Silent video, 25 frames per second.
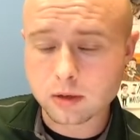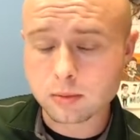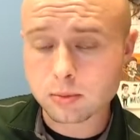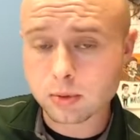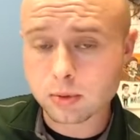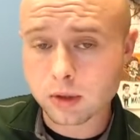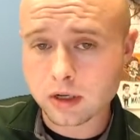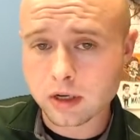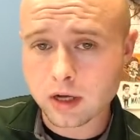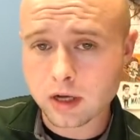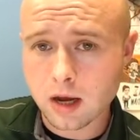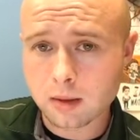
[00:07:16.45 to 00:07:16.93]

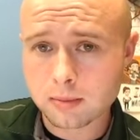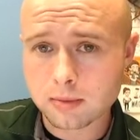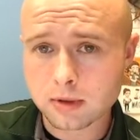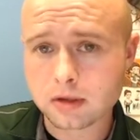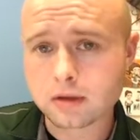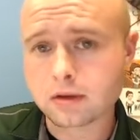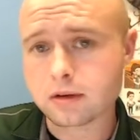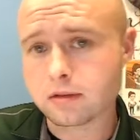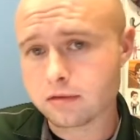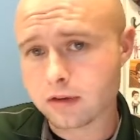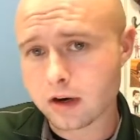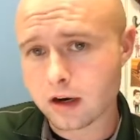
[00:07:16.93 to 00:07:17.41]
pre-copied
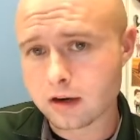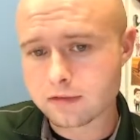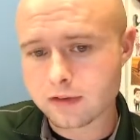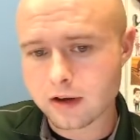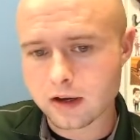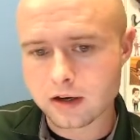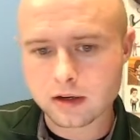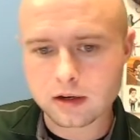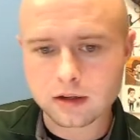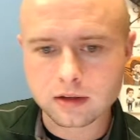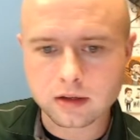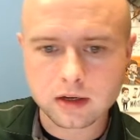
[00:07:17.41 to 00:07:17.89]
it and verified
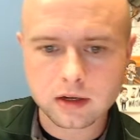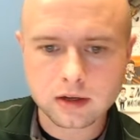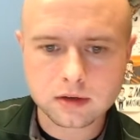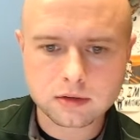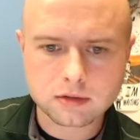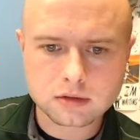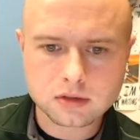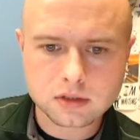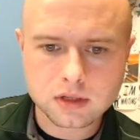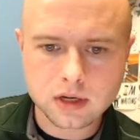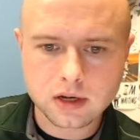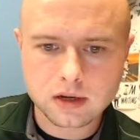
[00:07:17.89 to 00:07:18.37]
it in the
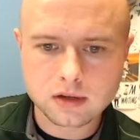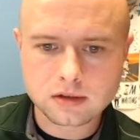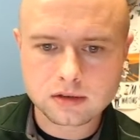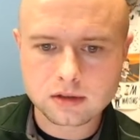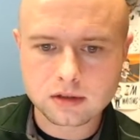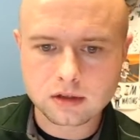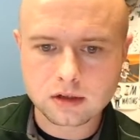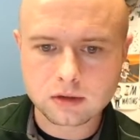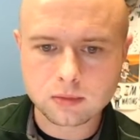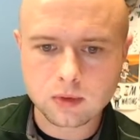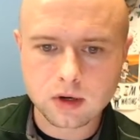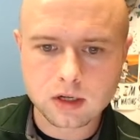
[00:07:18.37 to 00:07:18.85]
Etherscan, so you
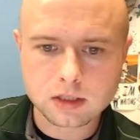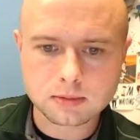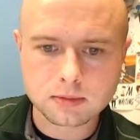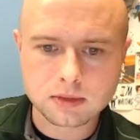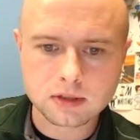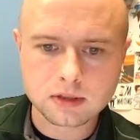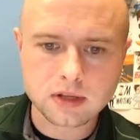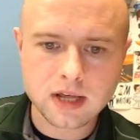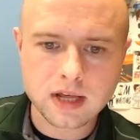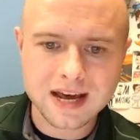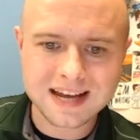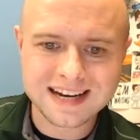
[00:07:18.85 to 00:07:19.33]
can watch me
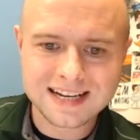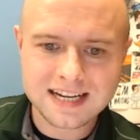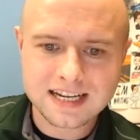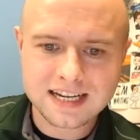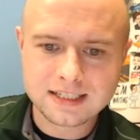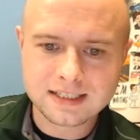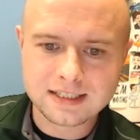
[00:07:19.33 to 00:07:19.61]
do that.